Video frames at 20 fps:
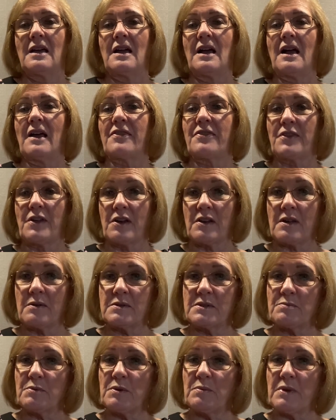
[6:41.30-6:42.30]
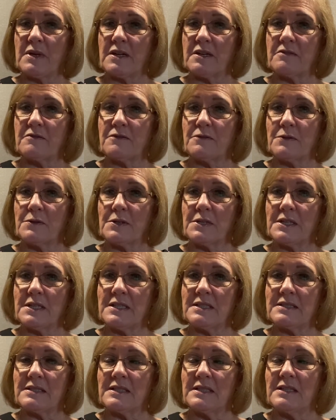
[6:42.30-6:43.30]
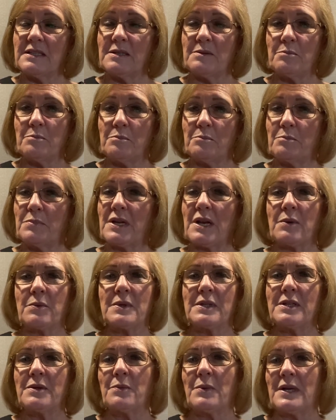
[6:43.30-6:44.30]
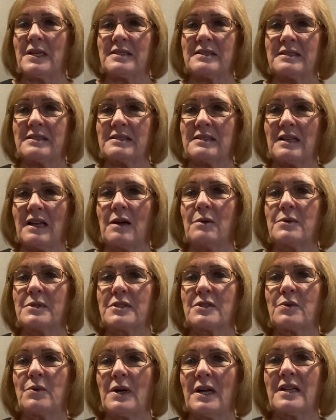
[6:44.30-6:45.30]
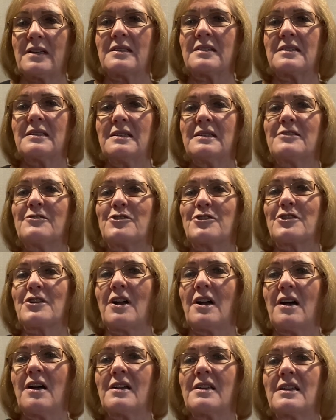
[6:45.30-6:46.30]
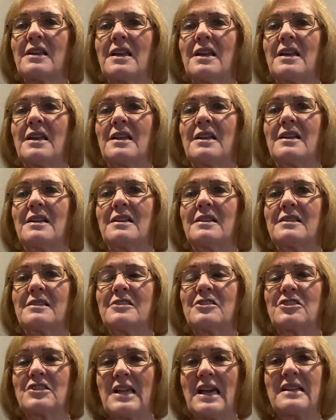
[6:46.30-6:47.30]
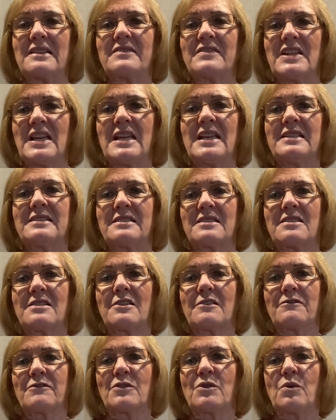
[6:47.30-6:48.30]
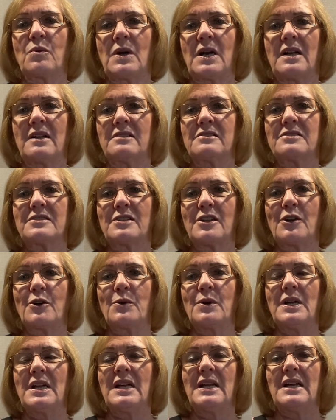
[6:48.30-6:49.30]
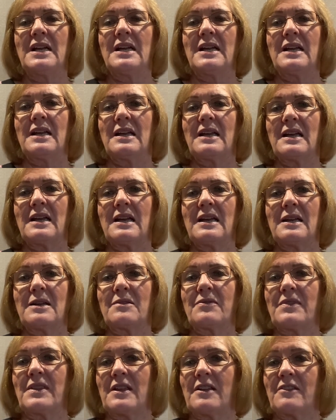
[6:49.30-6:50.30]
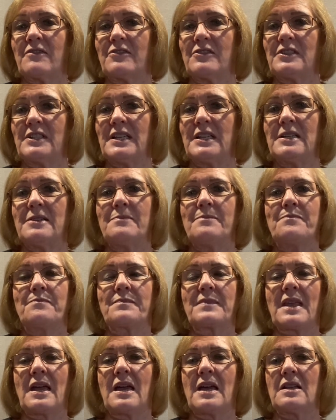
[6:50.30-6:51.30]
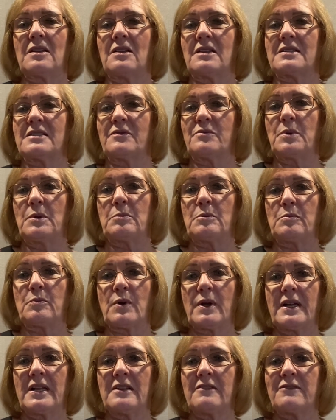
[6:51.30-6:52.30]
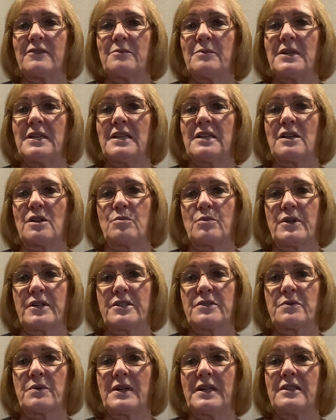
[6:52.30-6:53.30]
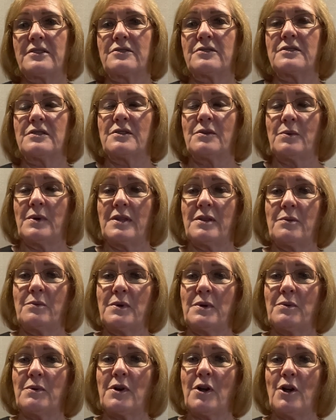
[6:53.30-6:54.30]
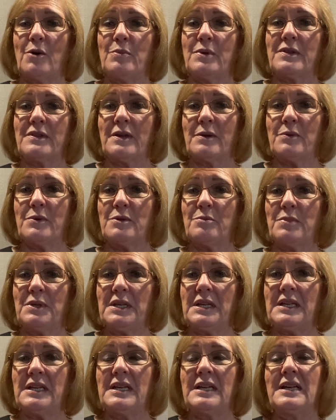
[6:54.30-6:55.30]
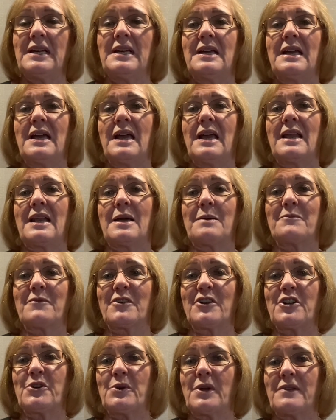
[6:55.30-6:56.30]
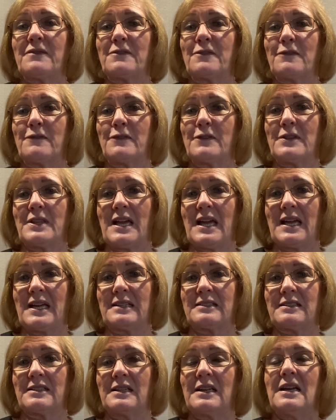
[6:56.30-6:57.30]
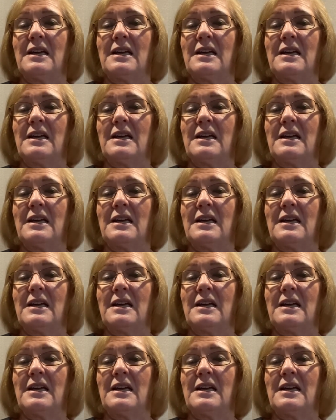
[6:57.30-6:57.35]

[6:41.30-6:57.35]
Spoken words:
I thought I was prepared for it, but I really wasn't. I was quite in shock and just kind of dazed there for a while. So thankfully, I had lots of people praying for me, and our prayers were answered in the way that we were hoping they would be, and I'm very grateful for that.